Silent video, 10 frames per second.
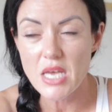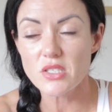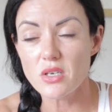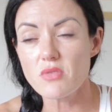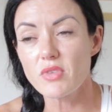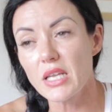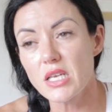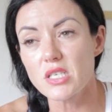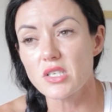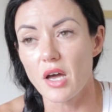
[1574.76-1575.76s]
So you really
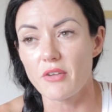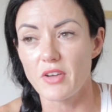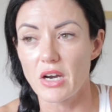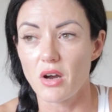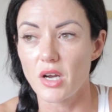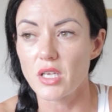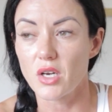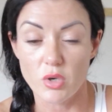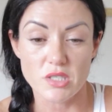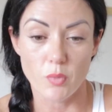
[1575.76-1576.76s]
just got to figure out, you
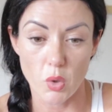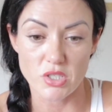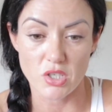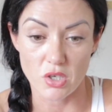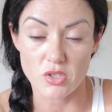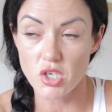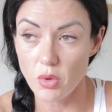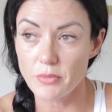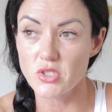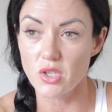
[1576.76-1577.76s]
know, what's important to you. Show
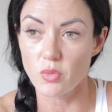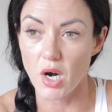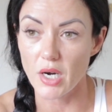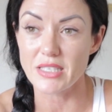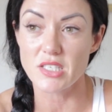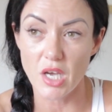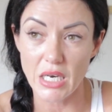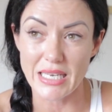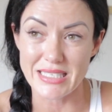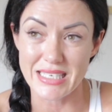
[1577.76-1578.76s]
up and do the work. It's
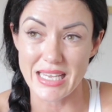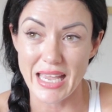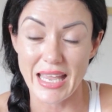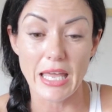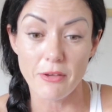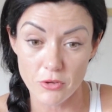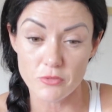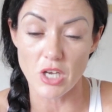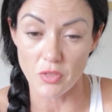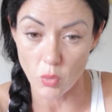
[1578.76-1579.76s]
not a lazy day. If
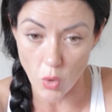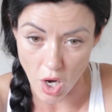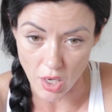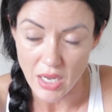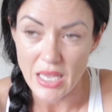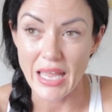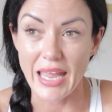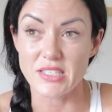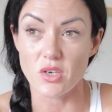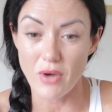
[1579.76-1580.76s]
you've done the work,
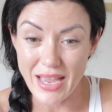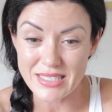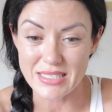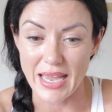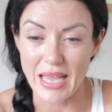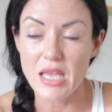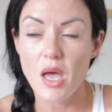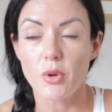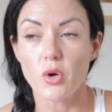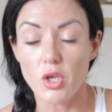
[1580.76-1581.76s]
it's a rest day,
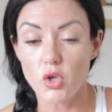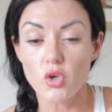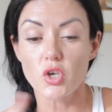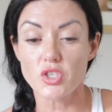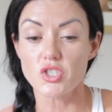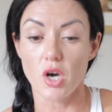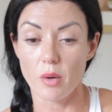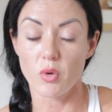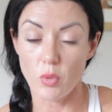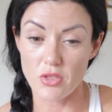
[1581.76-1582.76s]
but only you can
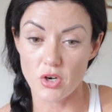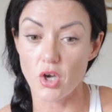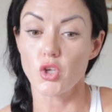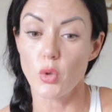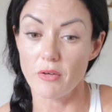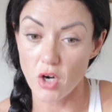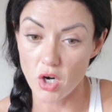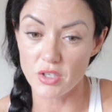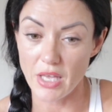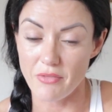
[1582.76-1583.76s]
determine whether or not you have
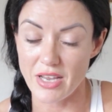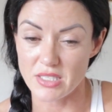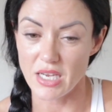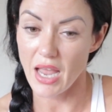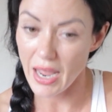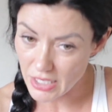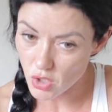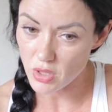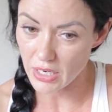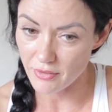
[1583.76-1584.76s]
earned that rest day. I
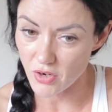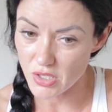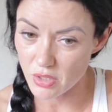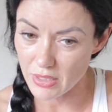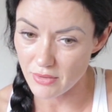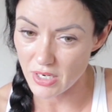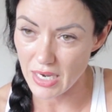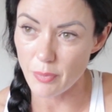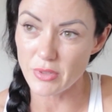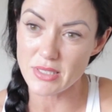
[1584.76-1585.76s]
know that I have earned it whenever it
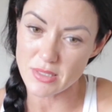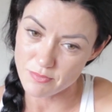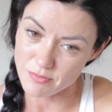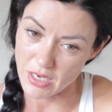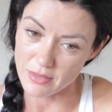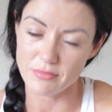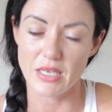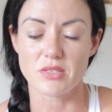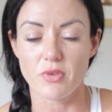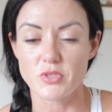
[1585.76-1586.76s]
happens, but
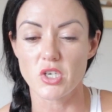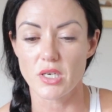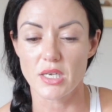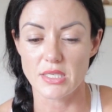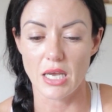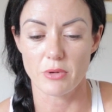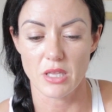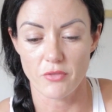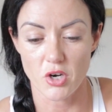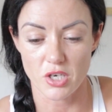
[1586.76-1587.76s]
it's up to you to decide whether
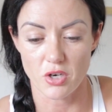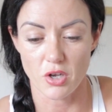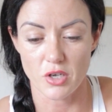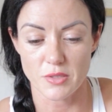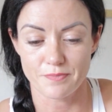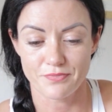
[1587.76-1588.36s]
you've earned it or not.